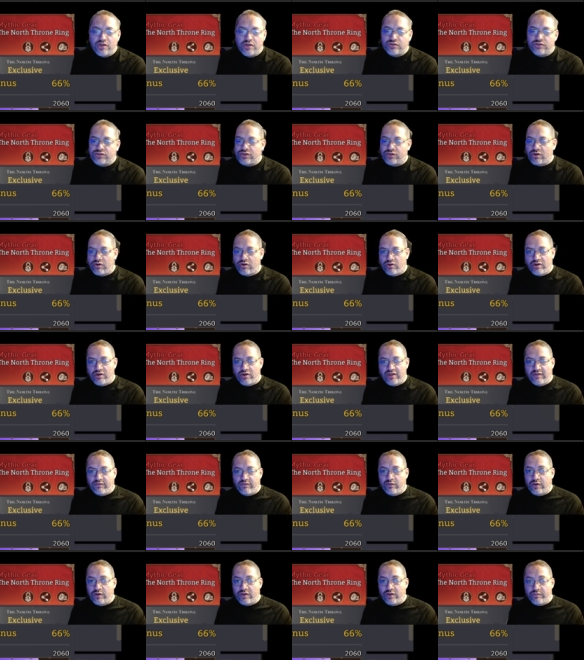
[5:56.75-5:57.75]
So
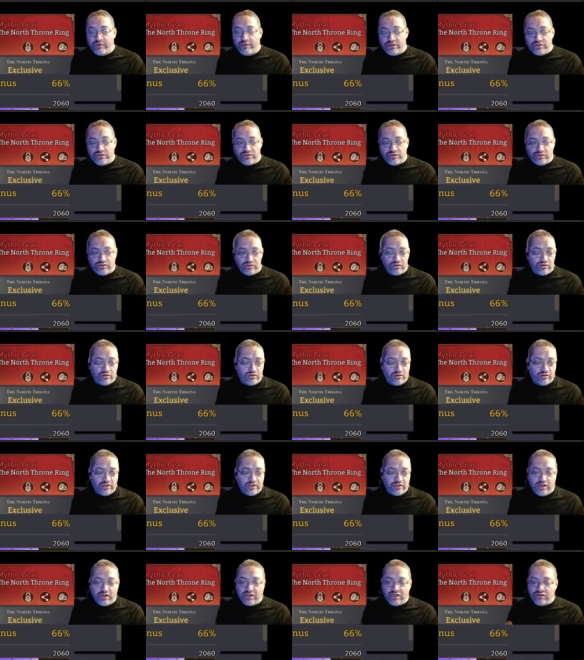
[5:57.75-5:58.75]
if you wanna make
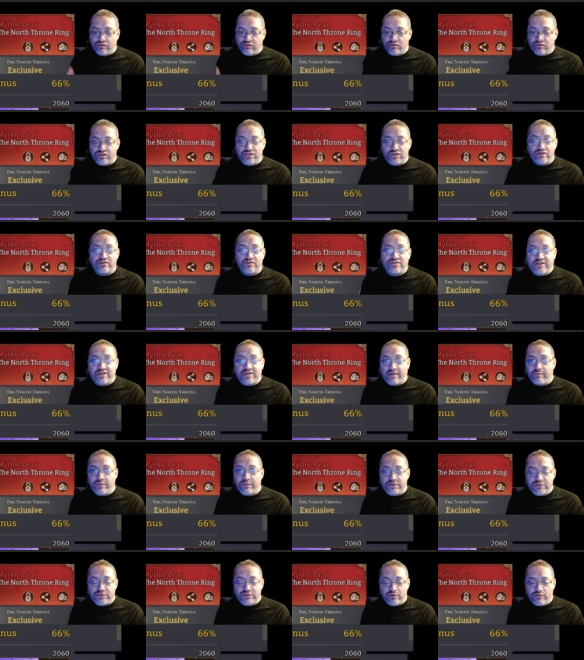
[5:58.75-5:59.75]
sure that you get your shields
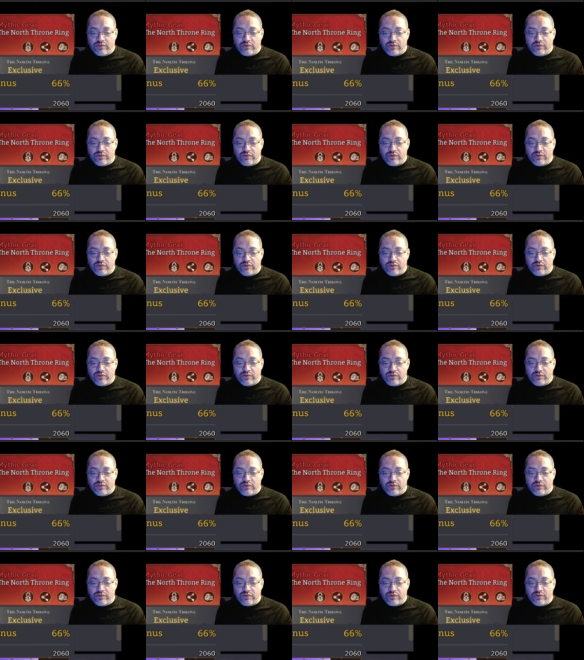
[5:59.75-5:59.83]
up uh,